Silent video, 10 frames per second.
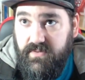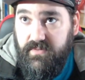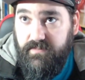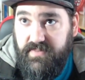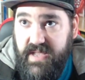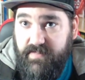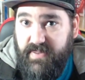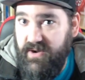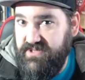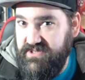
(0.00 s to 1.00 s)
B.A.
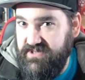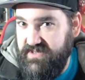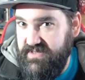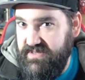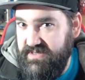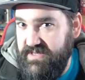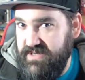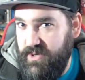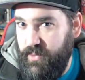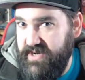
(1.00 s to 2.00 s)
Paris
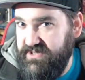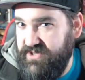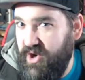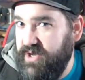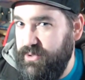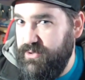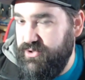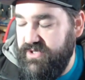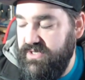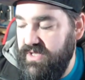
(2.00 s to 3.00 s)
isn't quite as dark
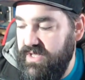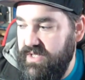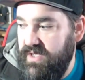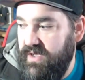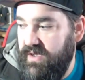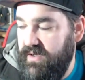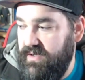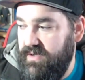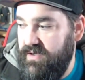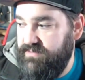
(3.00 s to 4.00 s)
usually.
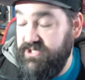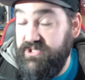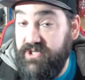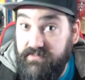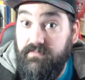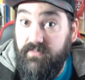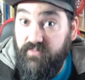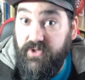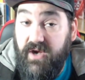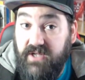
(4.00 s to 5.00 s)
She's a good,
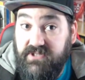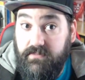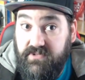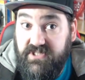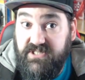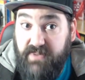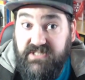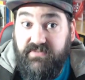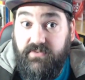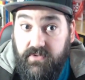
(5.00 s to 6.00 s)
really awesome,
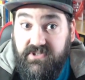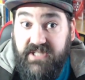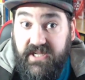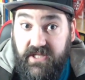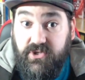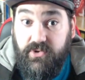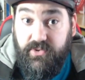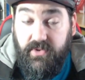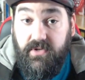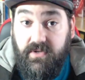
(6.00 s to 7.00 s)
suspenseful psychological
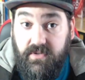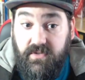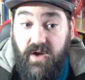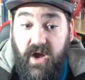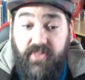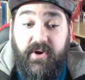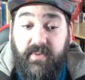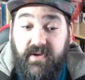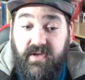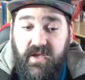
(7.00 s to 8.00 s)
thriller author,
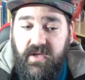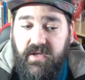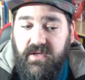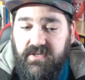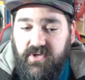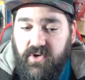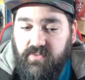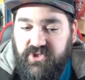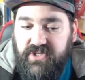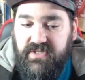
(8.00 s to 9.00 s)
but
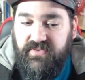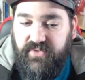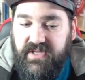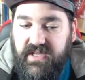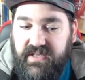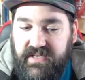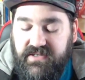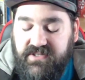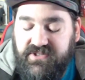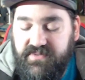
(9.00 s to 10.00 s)
Gillian Flynn can get
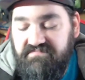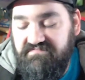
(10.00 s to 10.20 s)
into some